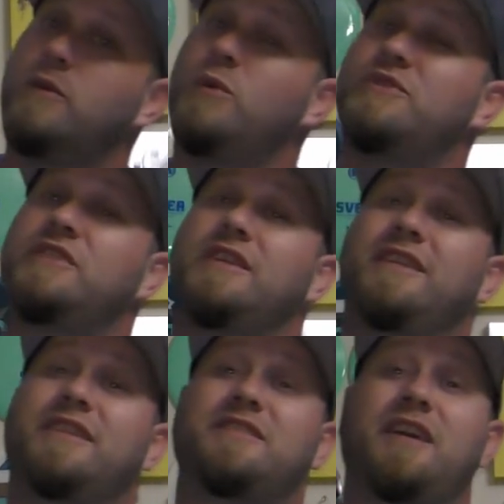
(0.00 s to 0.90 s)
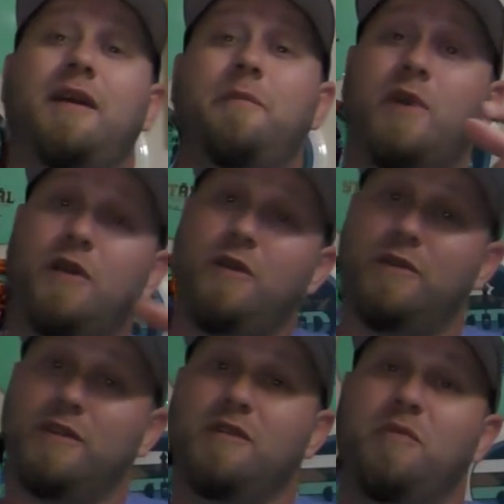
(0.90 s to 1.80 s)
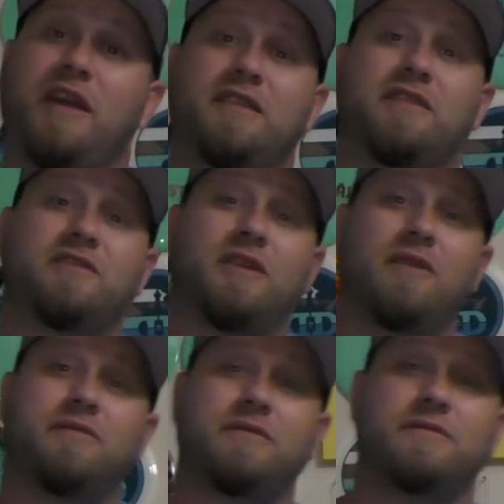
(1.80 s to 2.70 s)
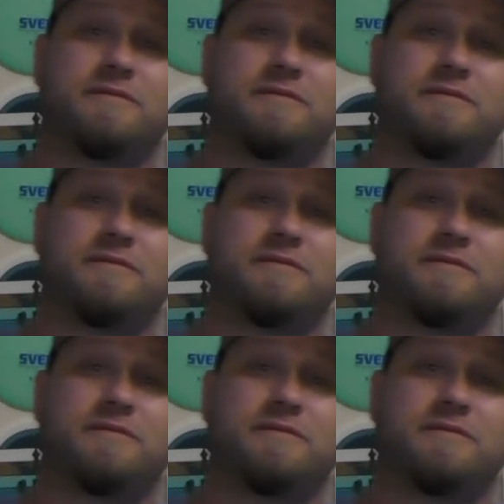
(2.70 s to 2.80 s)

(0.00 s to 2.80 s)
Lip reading: We'll see you next time on In the Bag Disc Golf.